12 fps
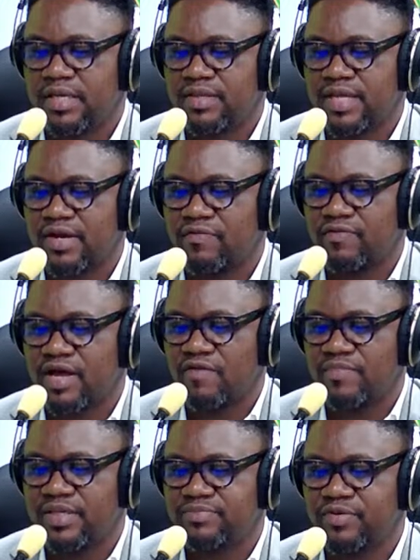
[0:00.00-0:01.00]
the head of
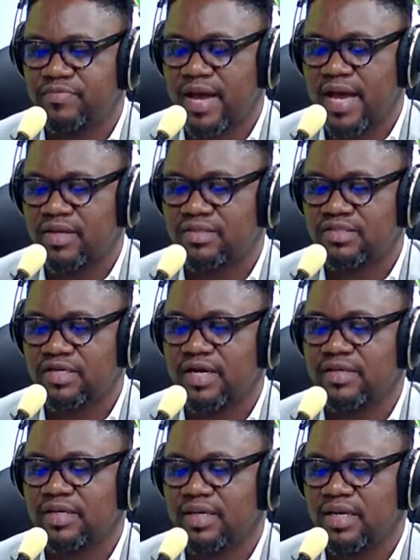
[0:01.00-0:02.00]
government. But my concern